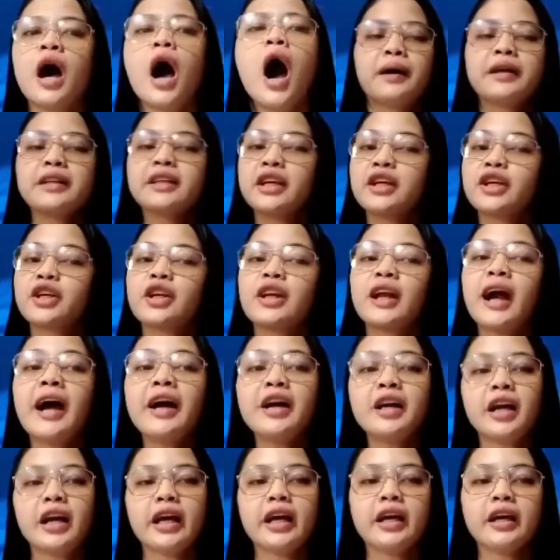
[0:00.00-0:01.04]

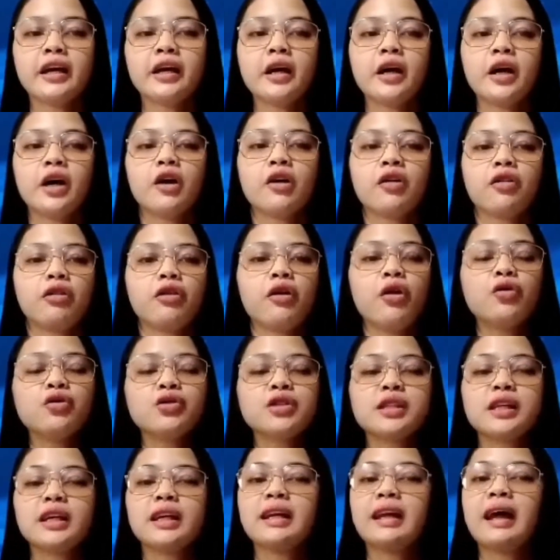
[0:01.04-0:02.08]
particularly
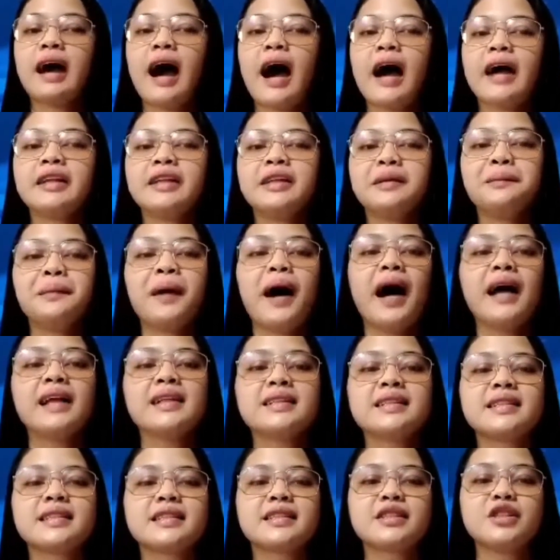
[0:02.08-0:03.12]
those in
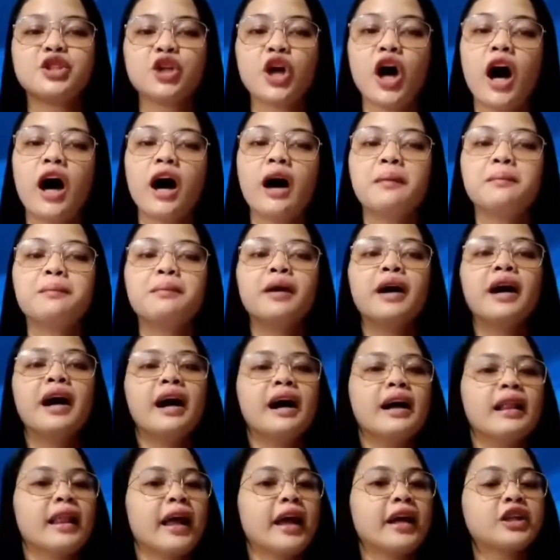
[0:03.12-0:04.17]
high-demand jobs
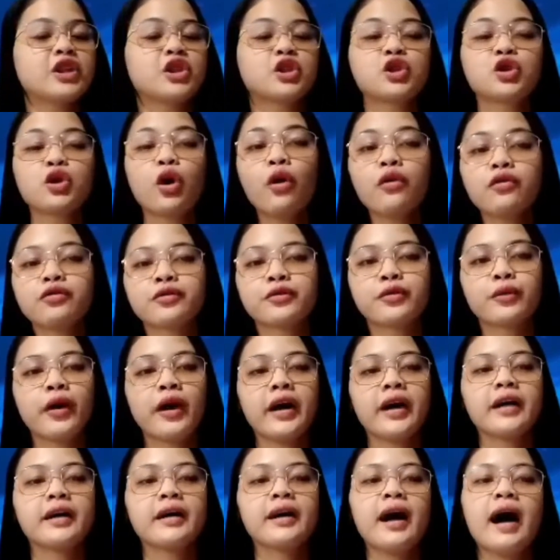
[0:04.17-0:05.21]
like
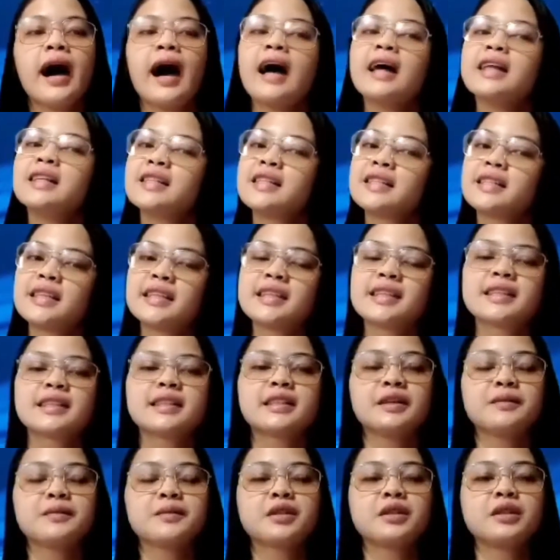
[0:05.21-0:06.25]
software and
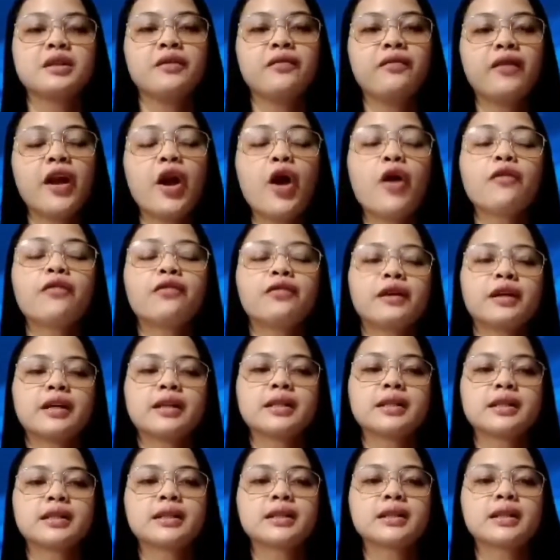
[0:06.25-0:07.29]
systems
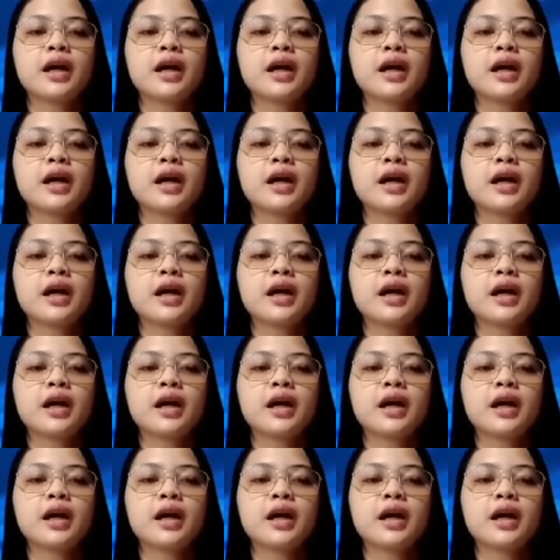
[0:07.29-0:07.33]
developers